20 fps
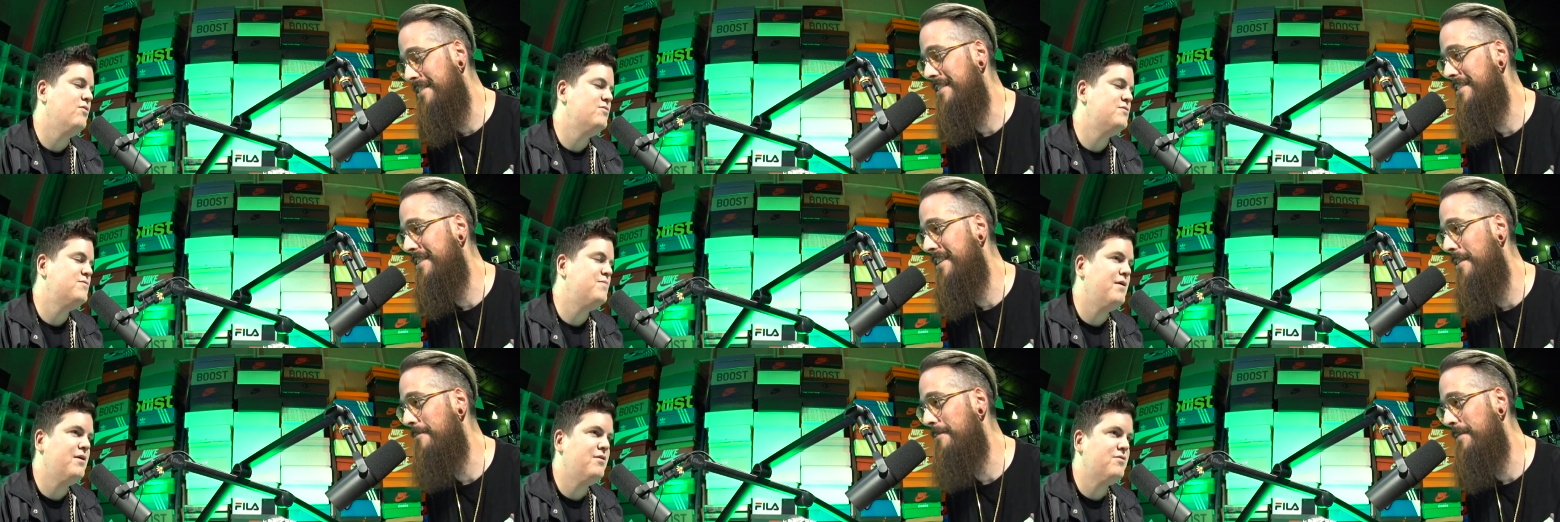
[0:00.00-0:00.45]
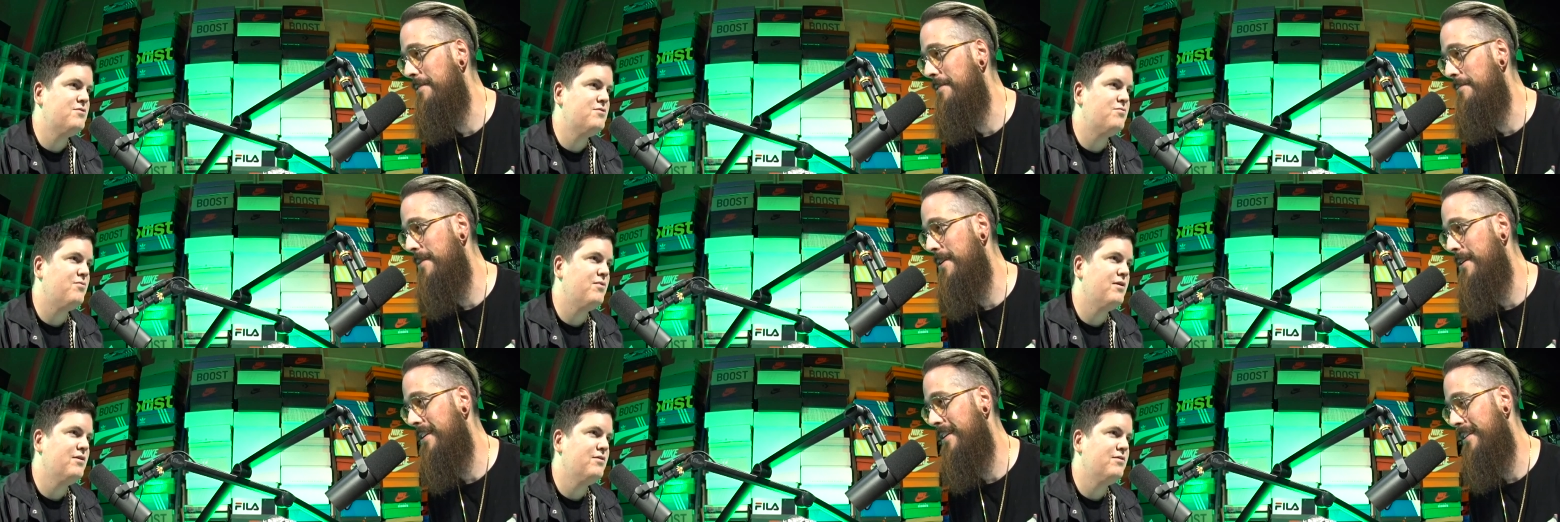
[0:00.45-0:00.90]
Speaker 1: rose petals
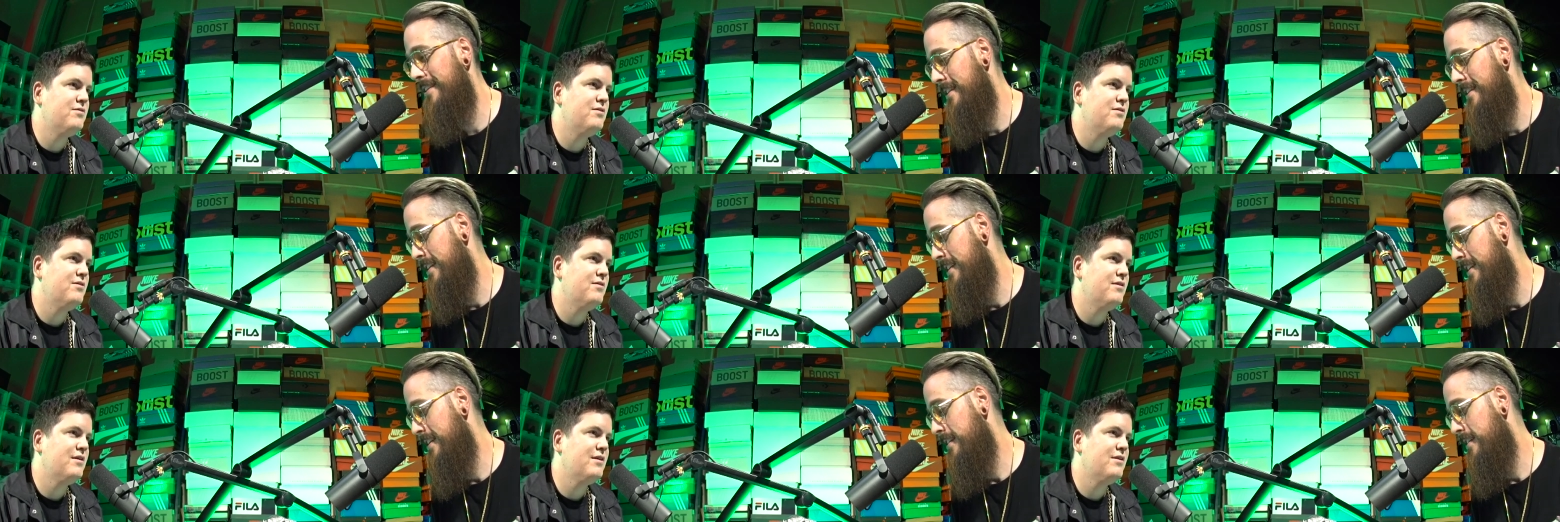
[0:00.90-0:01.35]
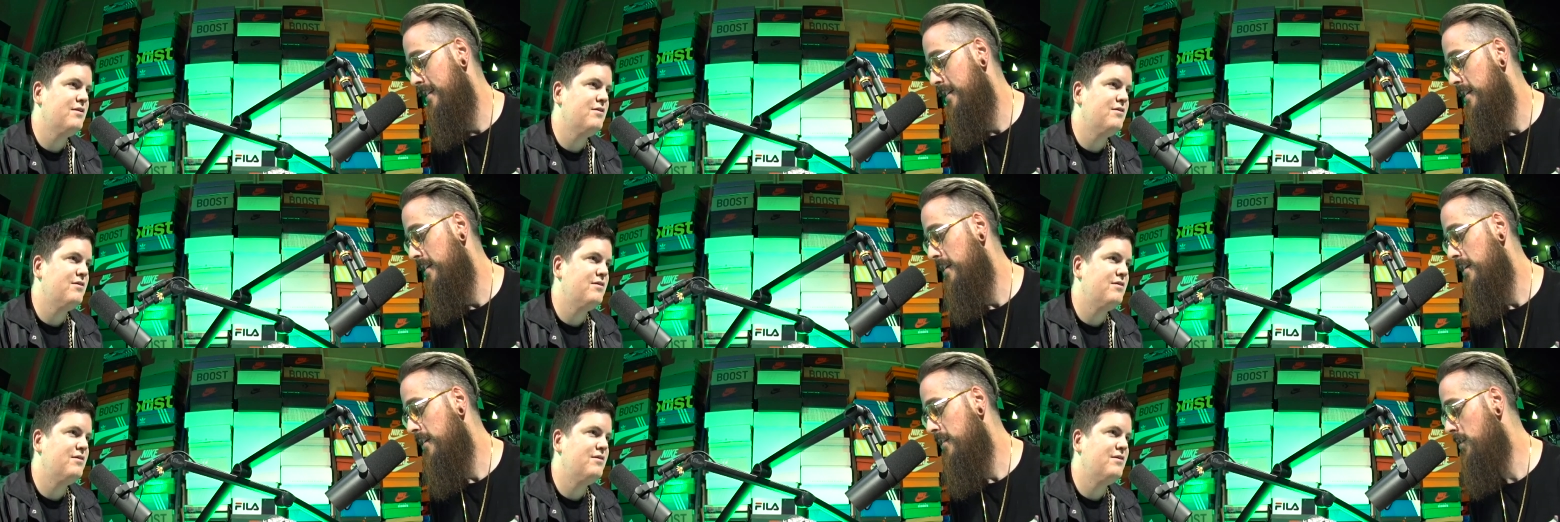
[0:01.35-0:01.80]
real? Do you think
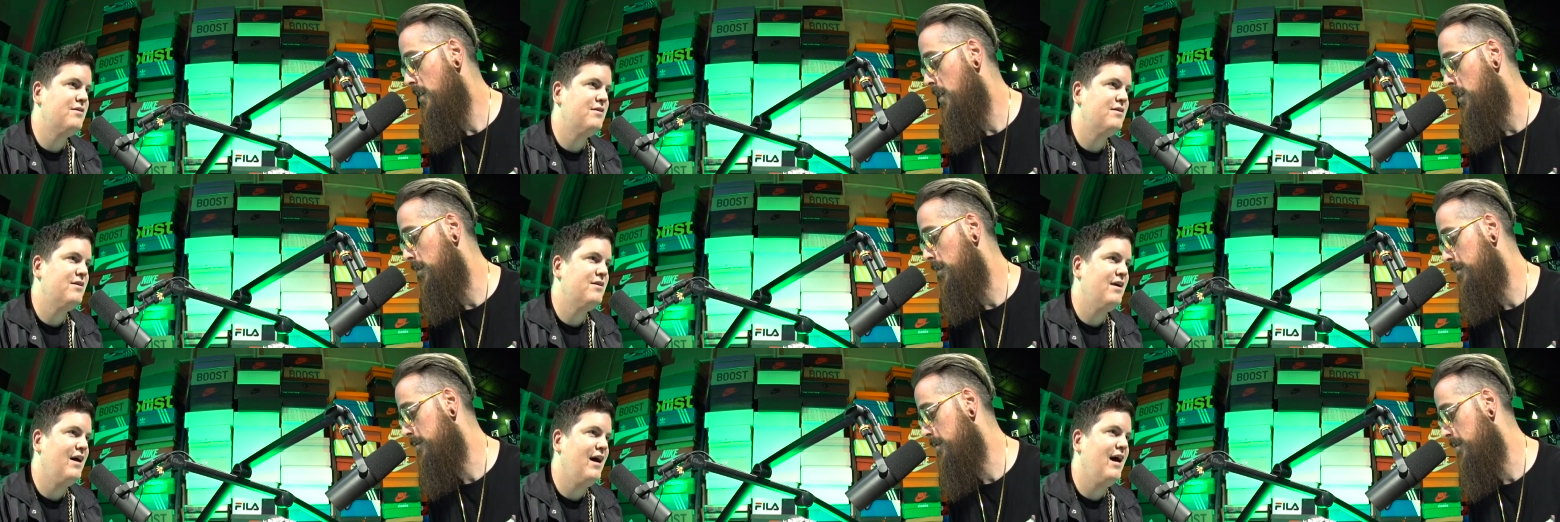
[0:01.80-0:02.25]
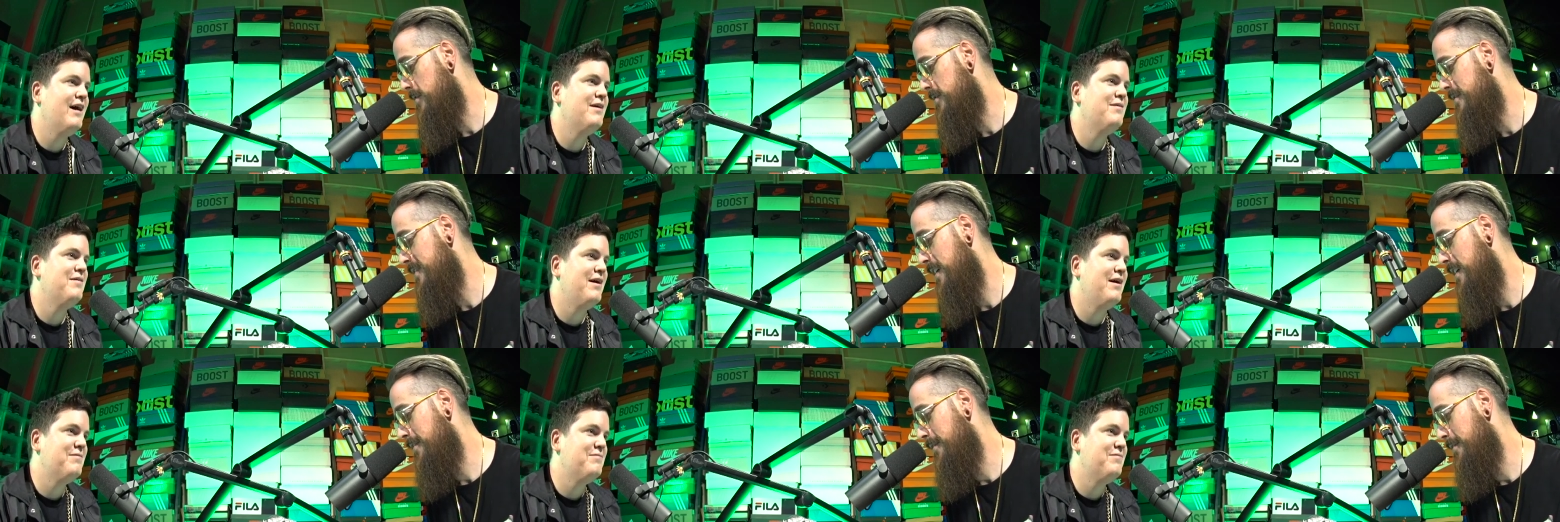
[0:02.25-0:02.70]
they're? No, of course
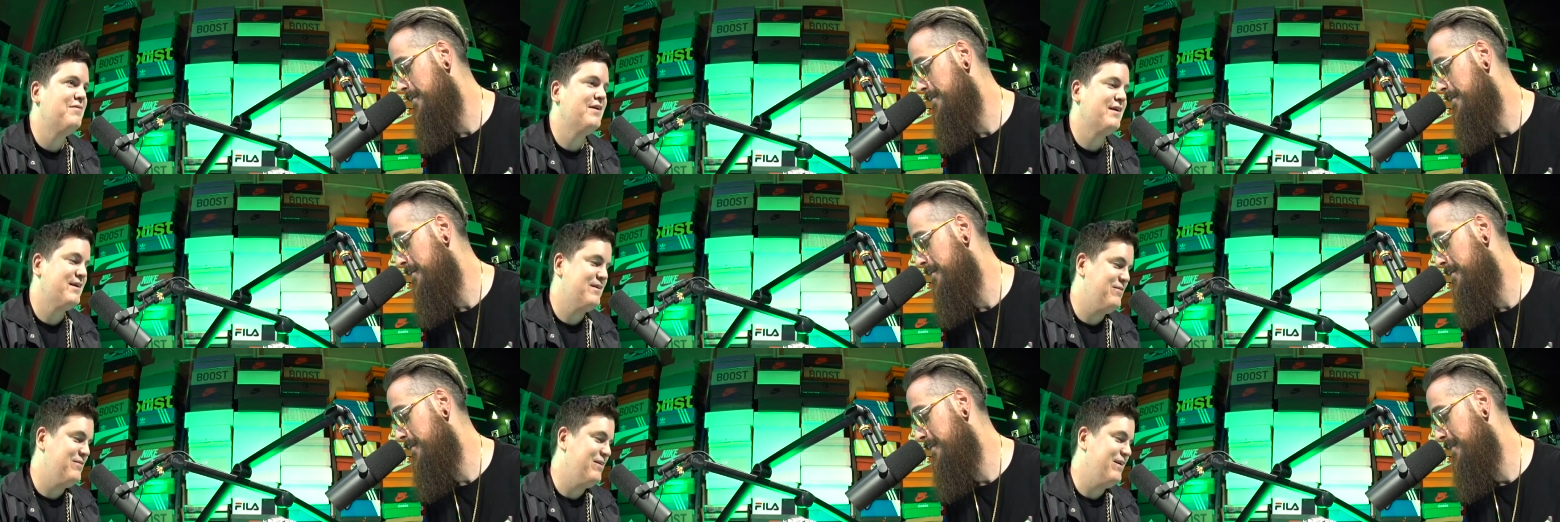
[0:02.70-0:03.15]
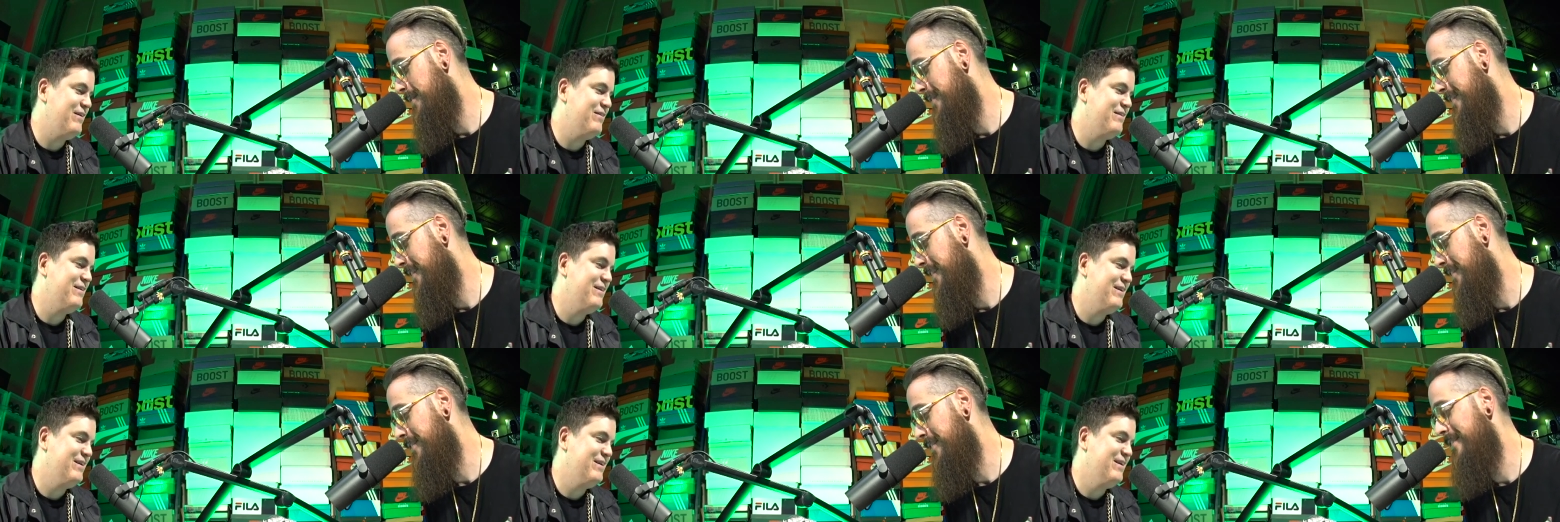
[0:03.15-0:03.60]
I, not. I'm Those are around.
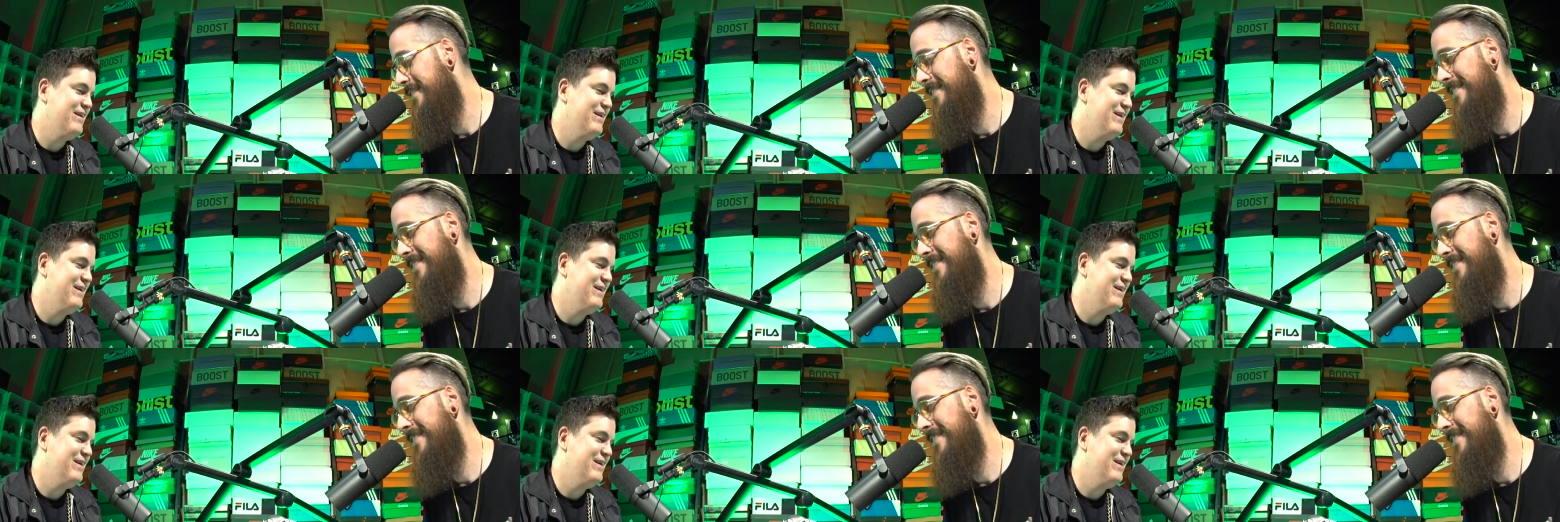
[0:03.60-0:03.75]
oh.